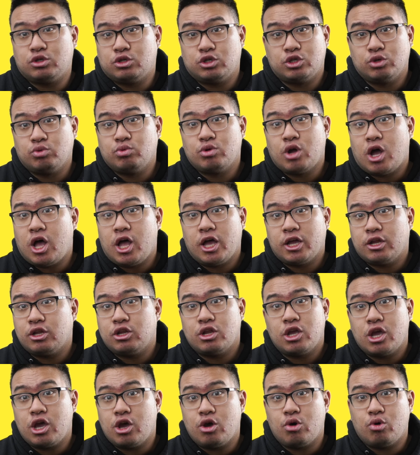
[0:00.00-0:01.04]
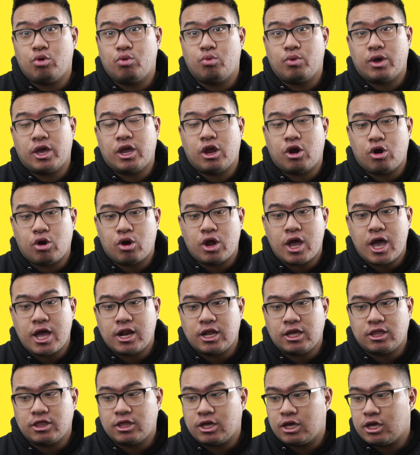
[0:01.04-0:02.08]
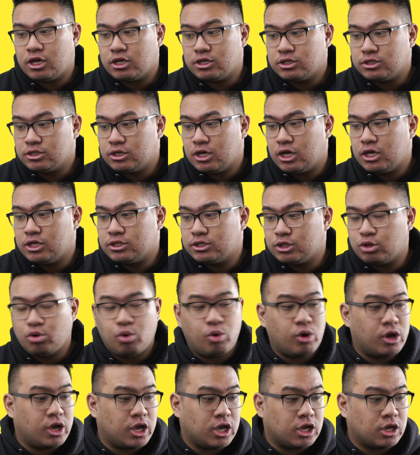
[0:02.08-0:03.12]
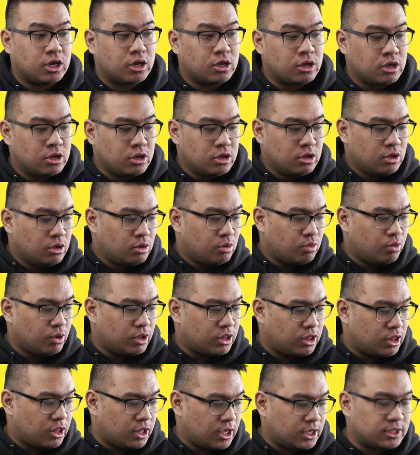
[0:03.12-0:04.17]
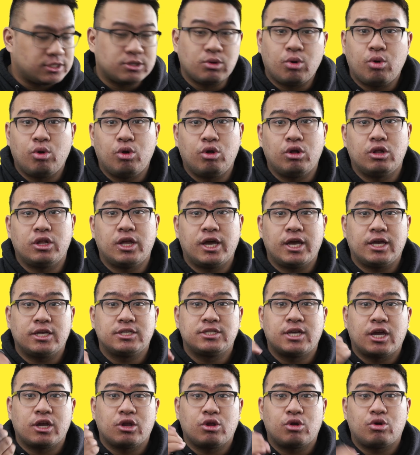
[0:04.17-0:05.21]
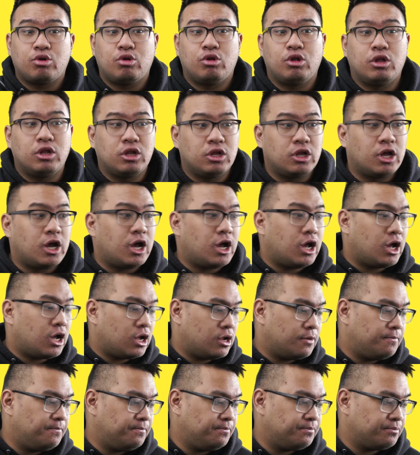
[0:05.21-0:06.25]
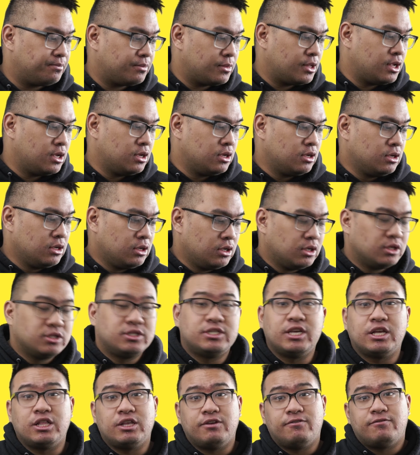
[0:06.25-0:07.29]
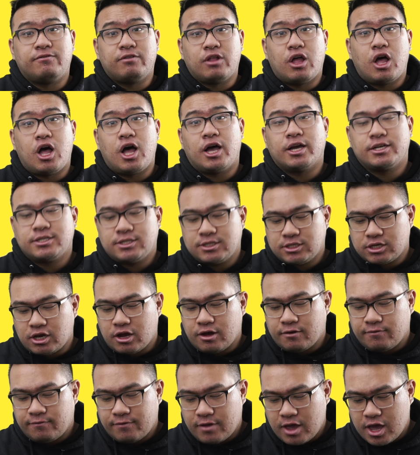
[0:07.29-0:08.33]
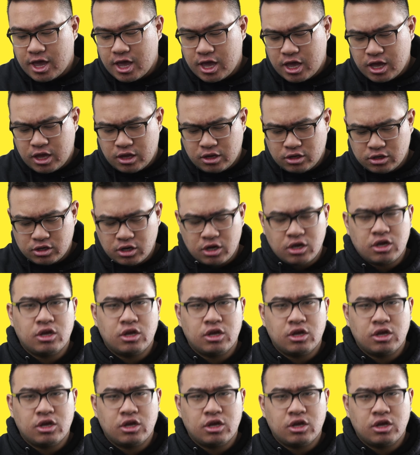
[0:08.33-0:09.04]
do not know where anything is going with this whole like technical daily vlog stuff, and